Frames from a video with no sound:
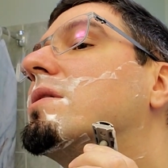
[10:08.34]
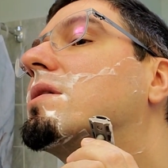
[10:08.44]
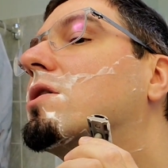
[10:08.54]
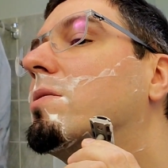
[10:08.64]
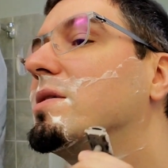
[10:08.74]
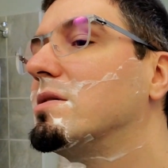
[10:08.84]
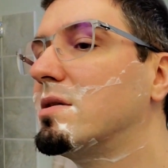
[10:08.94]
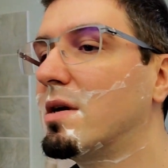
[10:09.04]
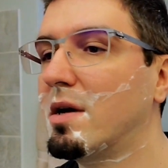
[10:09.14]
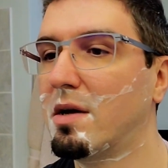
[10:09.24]
in the
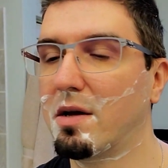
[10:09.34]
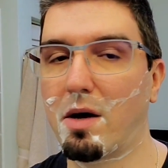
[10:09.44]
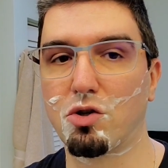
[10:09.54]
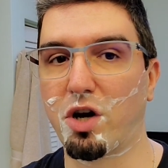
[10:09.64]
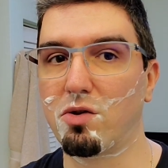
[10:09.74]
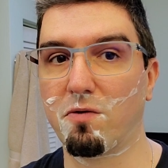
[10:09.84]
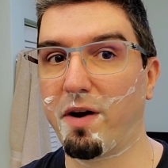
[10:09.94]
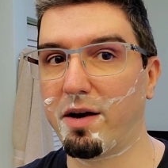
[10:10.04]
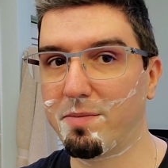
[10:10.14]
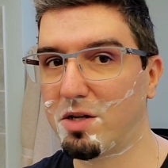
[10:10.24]
comments. I'll try to
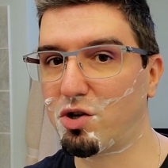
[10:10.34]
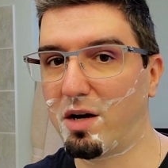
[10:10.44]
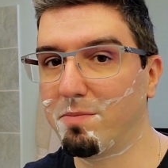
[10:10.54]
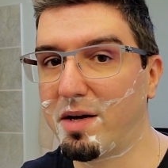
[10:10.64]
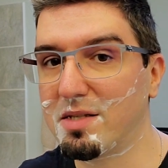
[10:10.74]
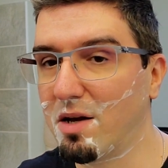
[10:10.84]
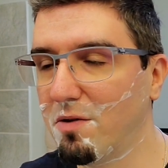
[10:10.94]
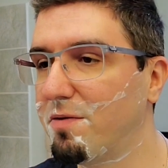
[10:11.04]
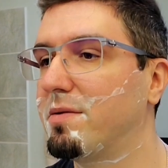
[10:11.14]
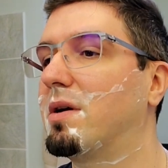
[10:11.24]
find them and try them
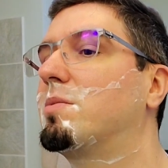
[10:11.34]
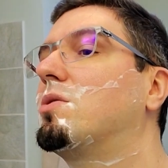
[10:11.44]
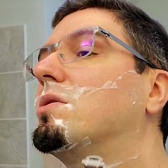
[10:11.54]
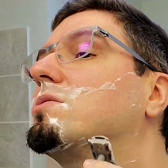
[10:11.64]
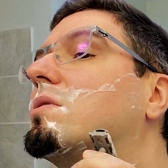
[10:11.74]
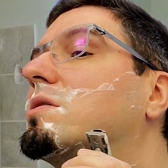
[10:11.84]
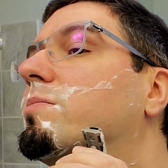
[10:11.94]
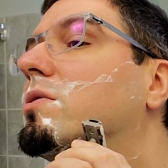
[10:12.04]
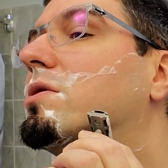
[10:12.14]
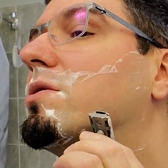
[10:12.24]
myself. I'm curious to
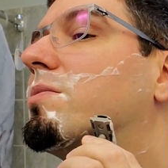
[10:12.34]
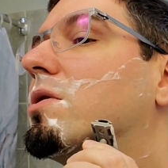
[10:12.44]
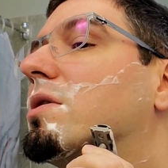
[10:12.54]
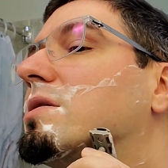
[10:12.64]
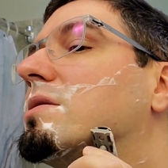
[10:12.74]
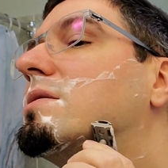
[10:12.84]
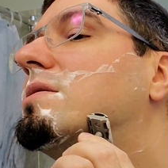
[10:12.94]
explore new products.